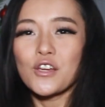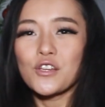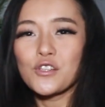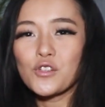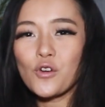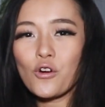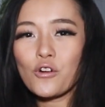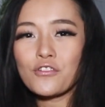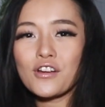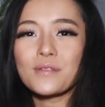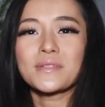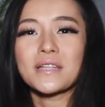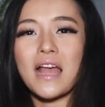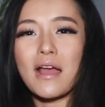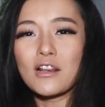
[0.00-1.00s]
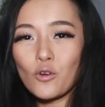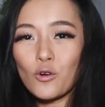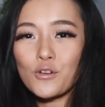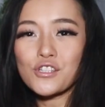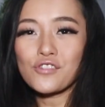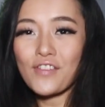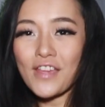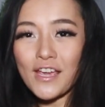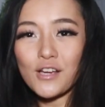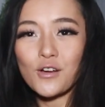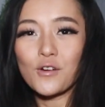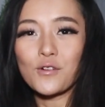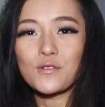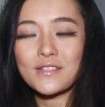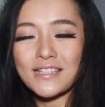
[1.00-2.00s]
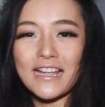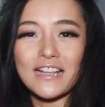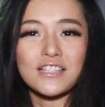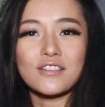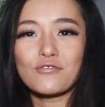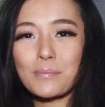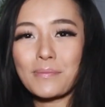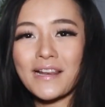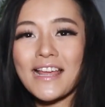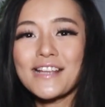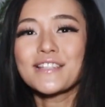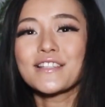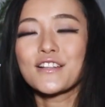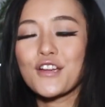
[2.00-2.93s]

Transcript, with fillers: Europe's launch vehicle set to replace the